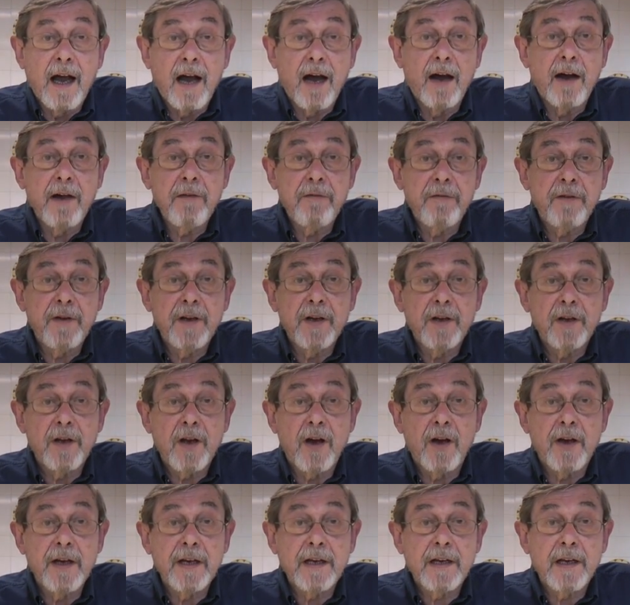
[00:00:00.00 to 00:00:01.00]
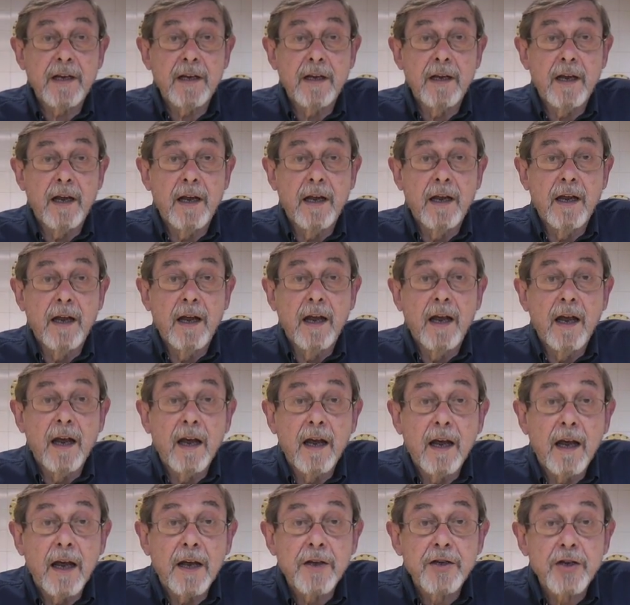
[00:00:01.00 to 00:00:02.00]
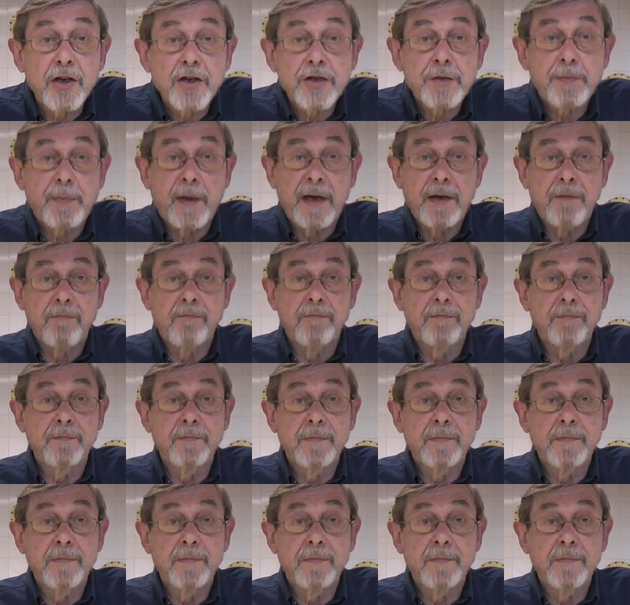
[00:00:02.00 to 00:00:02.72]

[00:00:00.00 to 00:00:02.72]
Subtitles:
I feel like a dustbin.